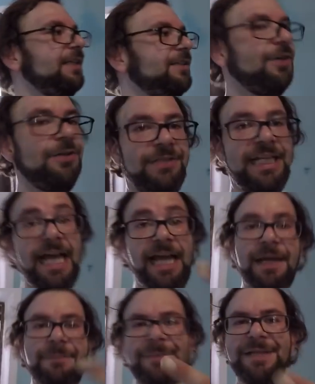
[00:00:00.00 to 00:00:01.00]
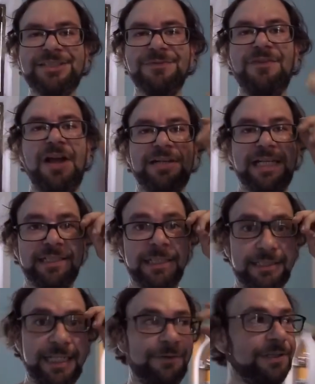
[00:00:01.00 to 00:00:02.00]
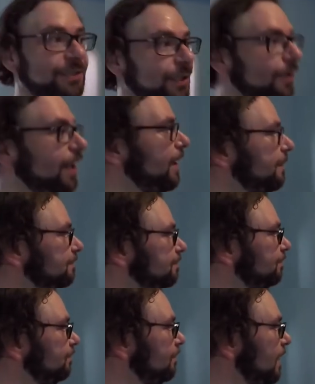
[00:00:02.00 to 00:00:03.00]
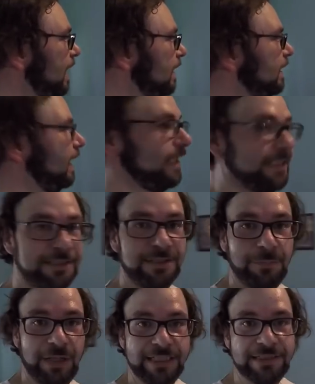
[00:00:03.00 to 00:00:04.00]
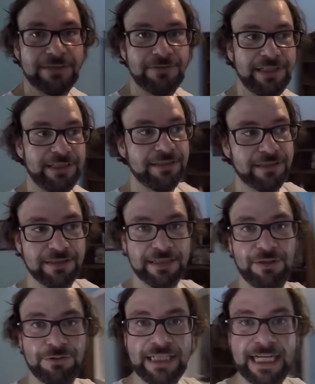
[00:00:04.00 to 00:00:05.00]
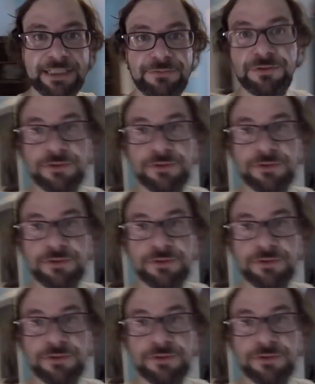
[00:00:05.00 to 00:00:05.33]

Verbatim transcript: So yeah, maybe I should vlog like this. Anyway, so um, yeah, this is the place right here. The little dining